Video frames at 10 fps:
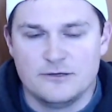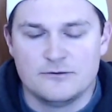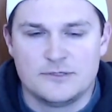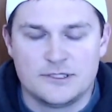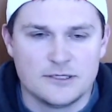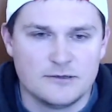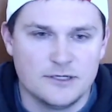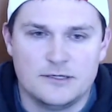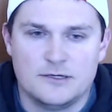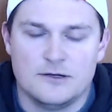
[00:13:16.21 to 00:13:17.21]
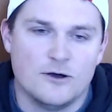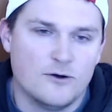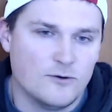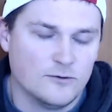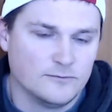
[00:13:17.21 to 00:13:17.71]
you still need to
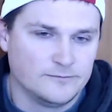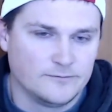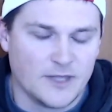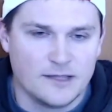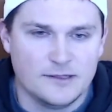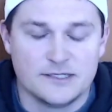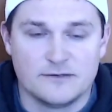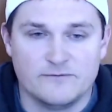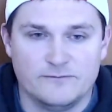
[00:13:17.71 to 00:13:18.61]
know at least